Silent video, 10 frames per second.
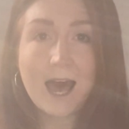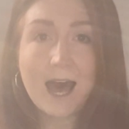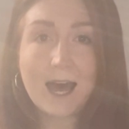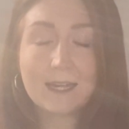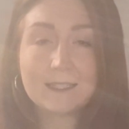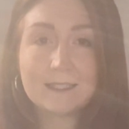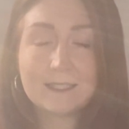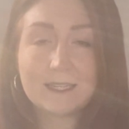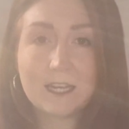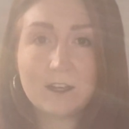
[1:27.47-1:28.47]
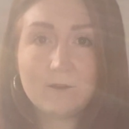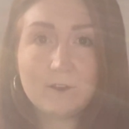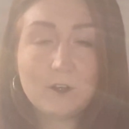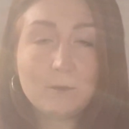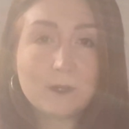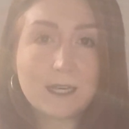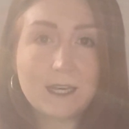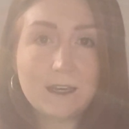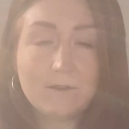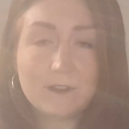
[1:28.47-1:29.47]
And if you
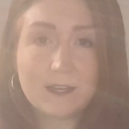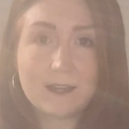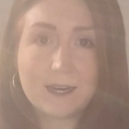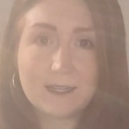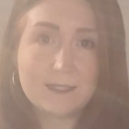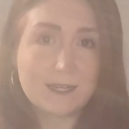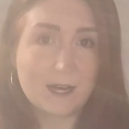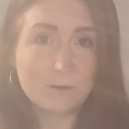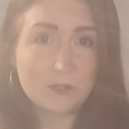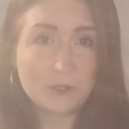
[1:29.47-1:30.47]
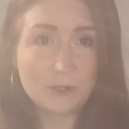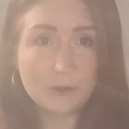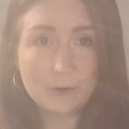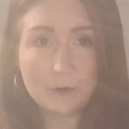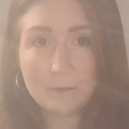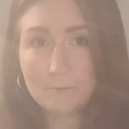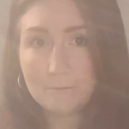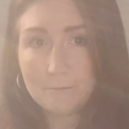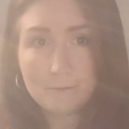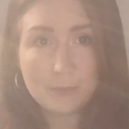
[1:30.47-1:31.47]
believe that that is down to your
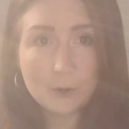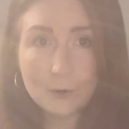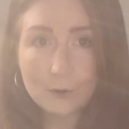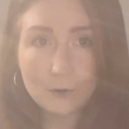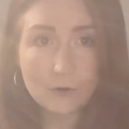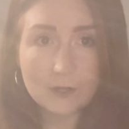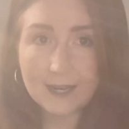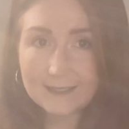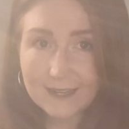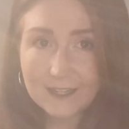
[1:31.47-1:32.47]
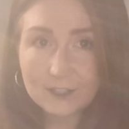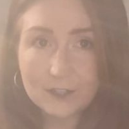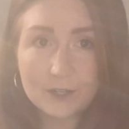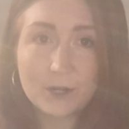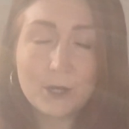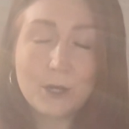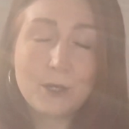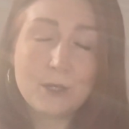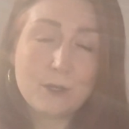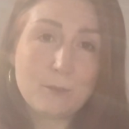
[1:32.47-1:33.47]
poor organisation,
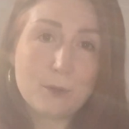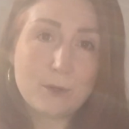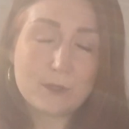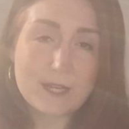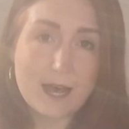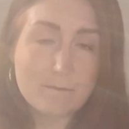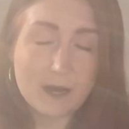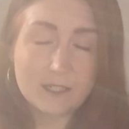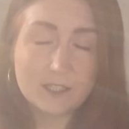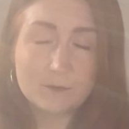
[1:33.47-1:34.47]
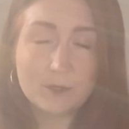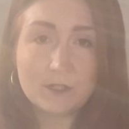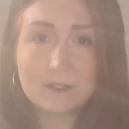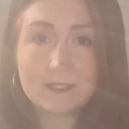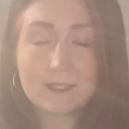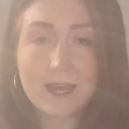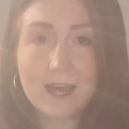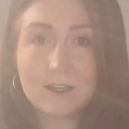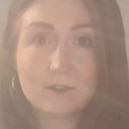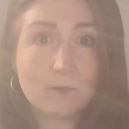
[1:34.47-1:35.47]
your poor time management,
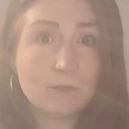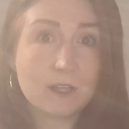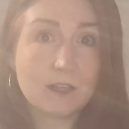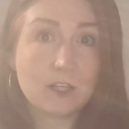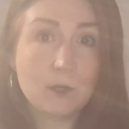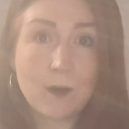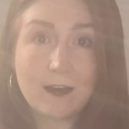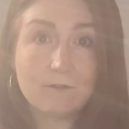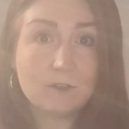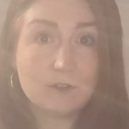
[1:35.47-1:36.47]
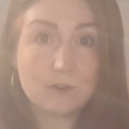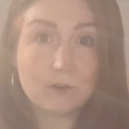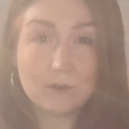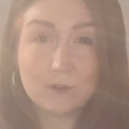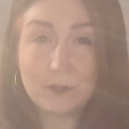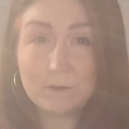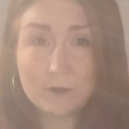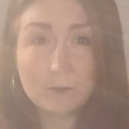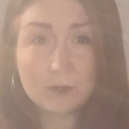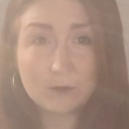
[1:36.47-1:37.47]
something that you haven't done or you've
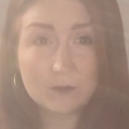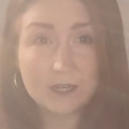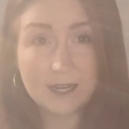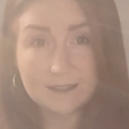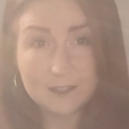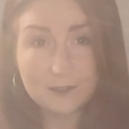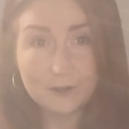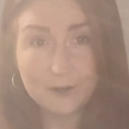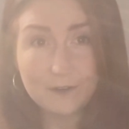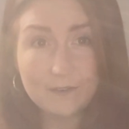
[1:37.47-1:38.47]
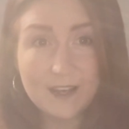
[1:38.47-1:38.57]
not been organised enough,